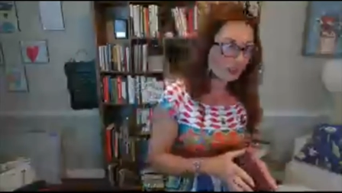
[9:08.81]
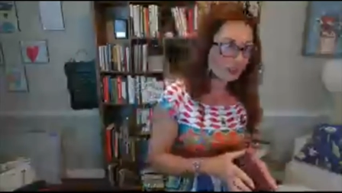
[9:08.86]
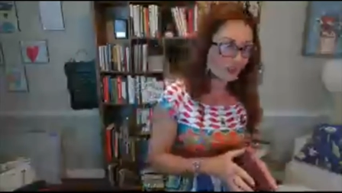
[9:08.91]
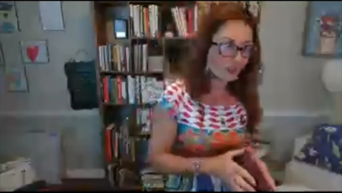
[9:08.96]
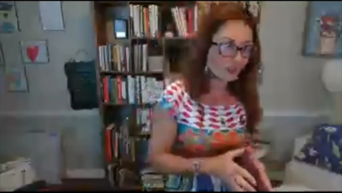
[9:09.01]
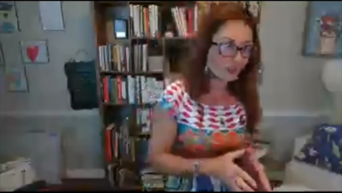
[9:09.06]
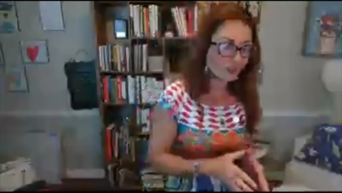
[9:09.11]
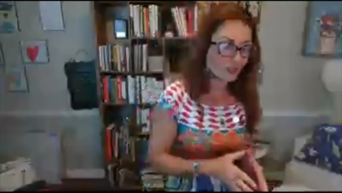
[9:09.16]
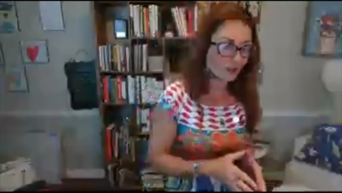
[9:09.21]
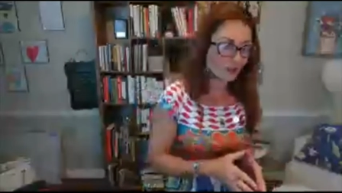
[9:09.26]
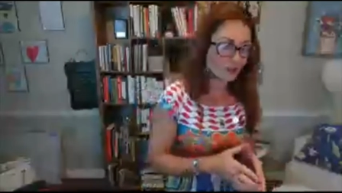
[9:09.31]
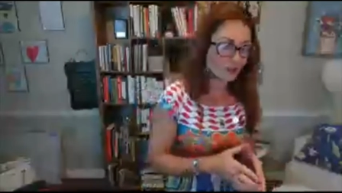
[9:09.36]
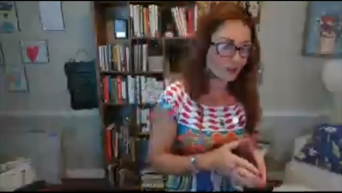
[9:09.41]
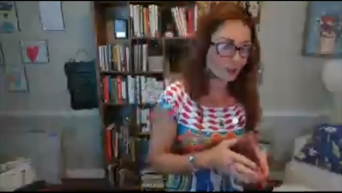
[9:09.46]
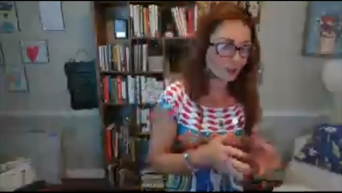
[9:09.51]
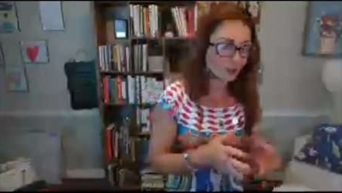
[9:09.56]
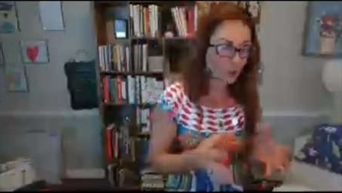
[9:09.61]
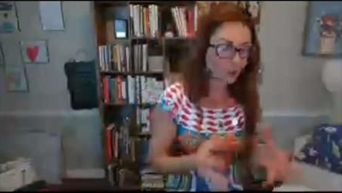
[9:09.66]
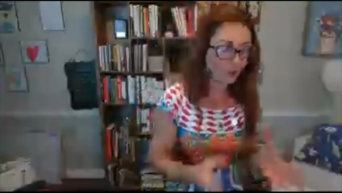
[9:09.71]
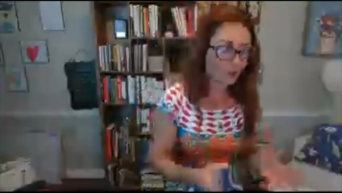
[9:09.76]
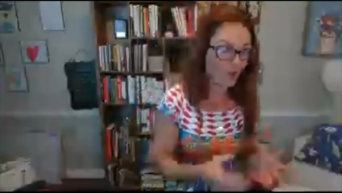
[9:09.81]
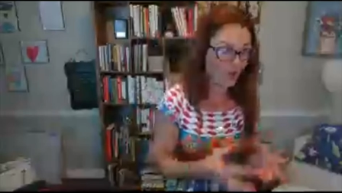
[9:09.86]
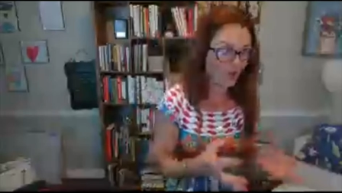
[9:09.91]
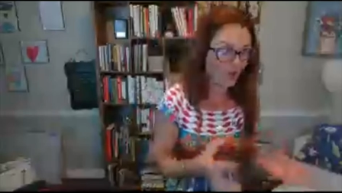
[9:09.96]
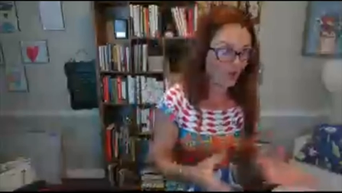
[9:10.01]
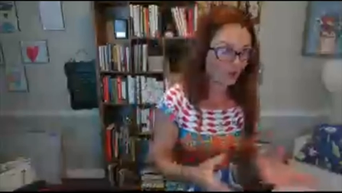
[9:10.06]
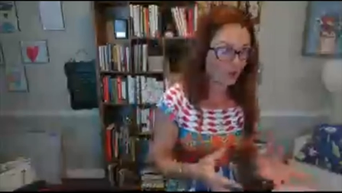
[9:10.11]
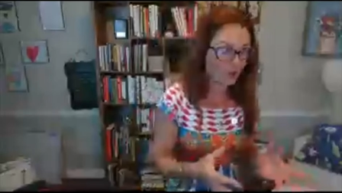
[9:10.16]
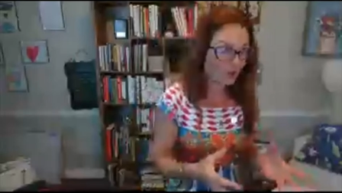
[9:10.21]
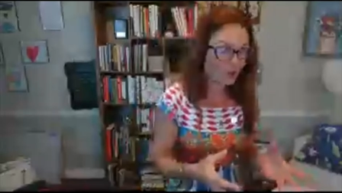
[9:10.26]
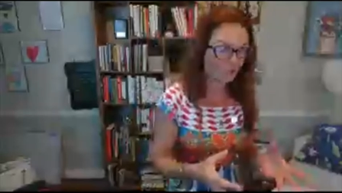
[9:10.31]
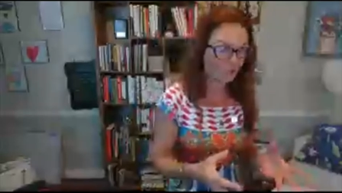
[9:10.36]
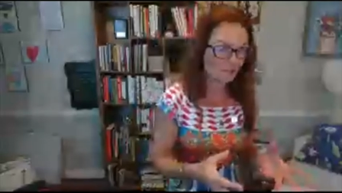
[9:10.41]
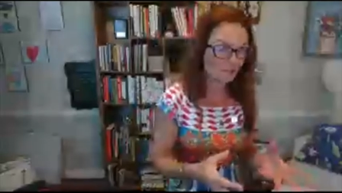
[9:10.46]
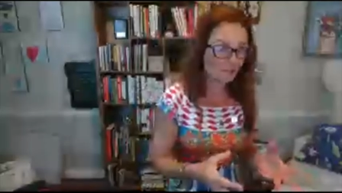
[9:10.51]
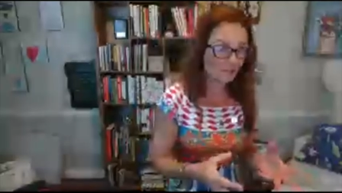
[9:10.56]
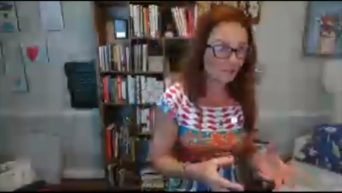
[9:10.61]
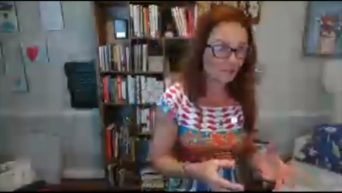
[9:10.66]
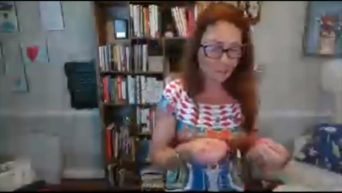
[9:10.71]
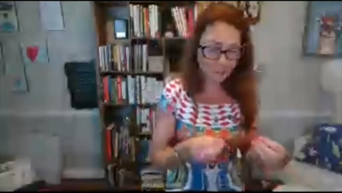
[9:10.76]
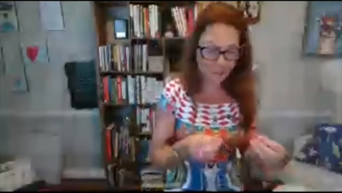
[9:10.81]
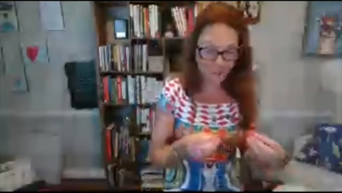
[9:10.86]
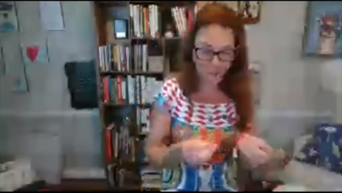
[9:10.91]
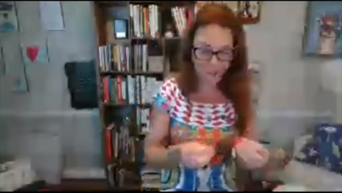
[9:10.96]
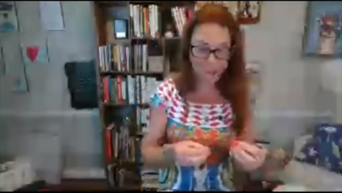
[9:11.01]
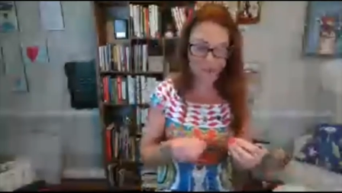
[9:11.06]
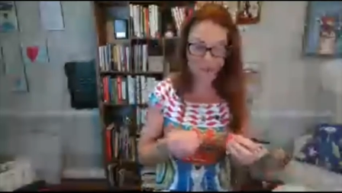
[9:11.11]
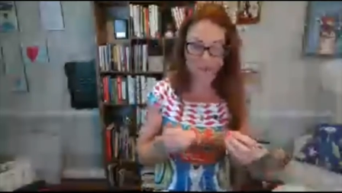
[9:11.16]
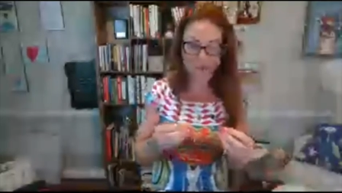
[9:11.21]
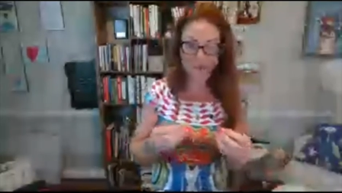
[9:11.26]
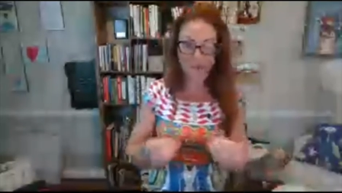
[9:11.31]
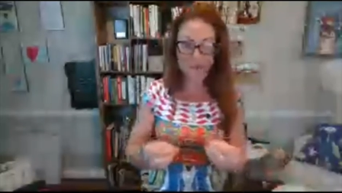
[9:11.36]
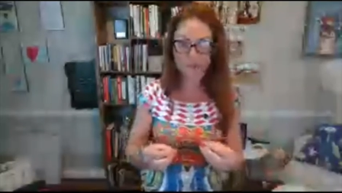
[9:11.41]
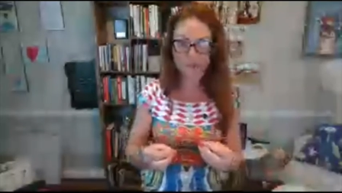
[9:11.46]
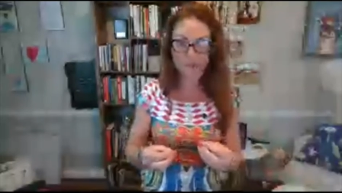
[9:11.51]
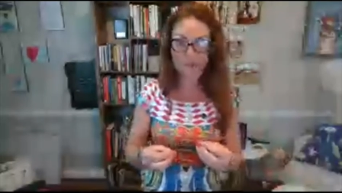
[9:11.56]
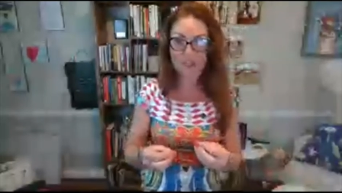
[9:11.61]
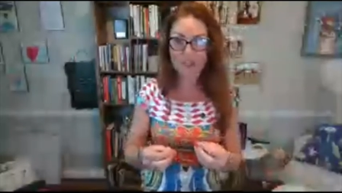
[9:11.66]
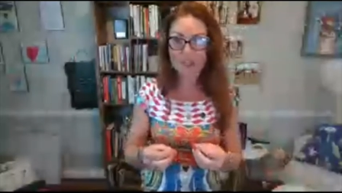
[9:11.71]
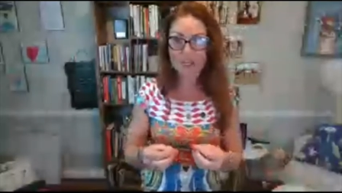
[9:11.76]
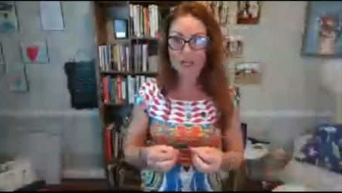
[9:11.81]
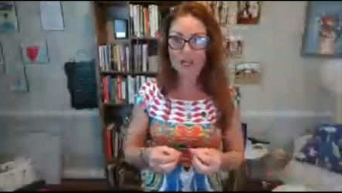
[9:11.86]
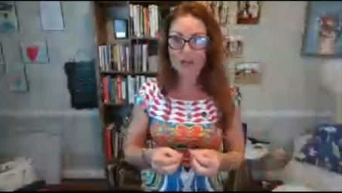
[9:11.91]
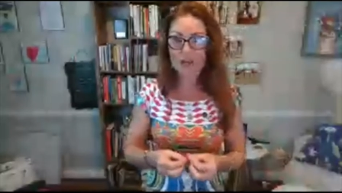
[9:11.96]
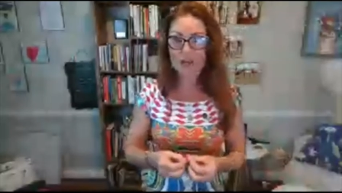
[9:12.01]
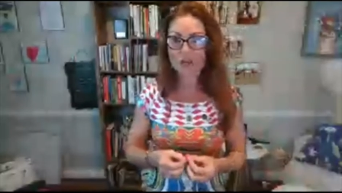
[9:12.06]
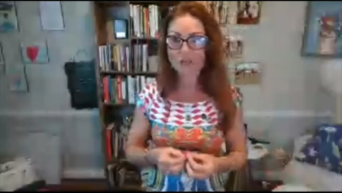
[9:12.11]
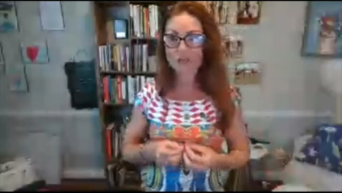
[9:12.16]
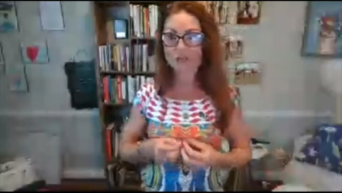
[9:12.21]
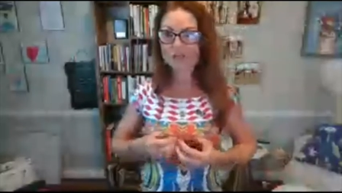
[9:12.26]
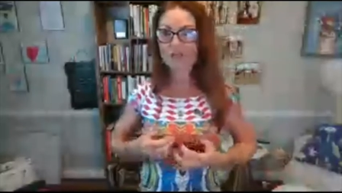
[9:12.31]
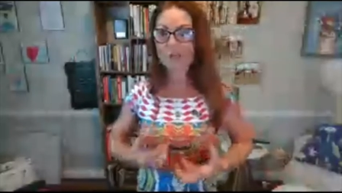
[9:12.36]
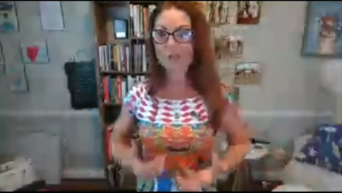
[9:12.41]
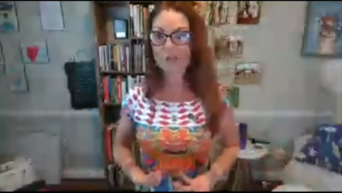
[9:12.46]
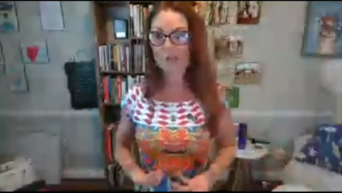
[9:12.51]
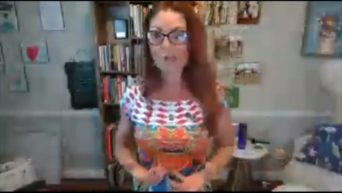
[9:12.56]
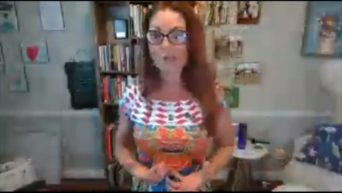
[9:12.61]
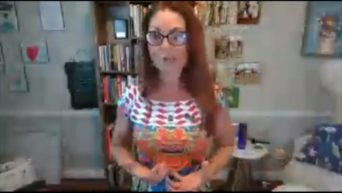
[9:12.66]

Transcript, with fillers: yourself. So, what happens in the body that you actually will step,